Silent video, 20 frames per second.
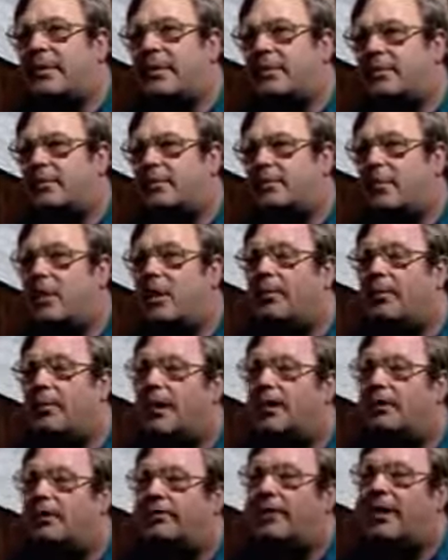
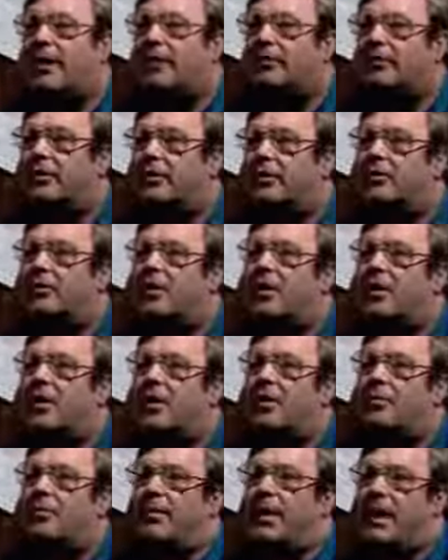smallpox vaccine
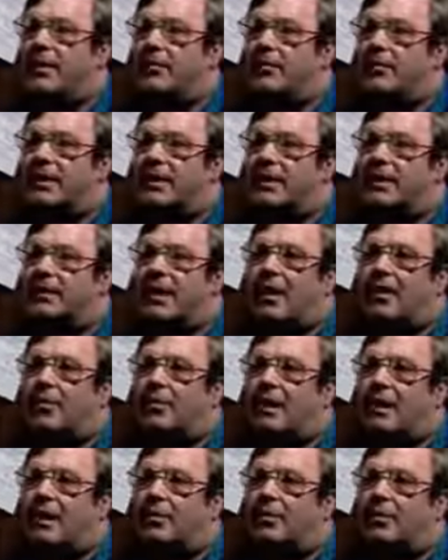may have been
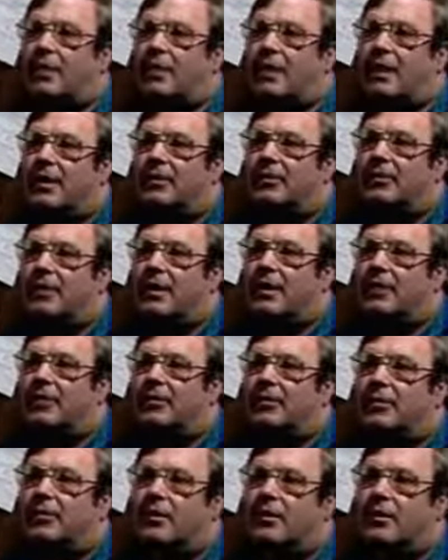contaminated with the AIDS
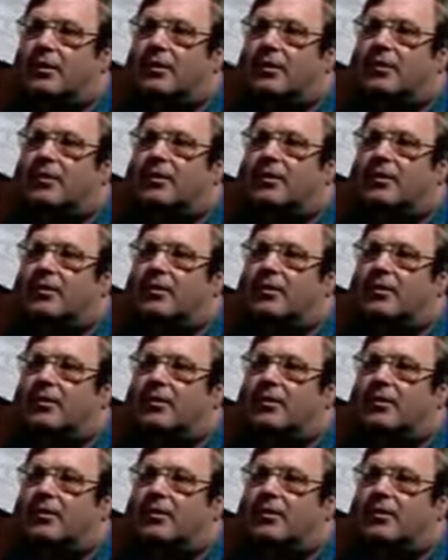virus and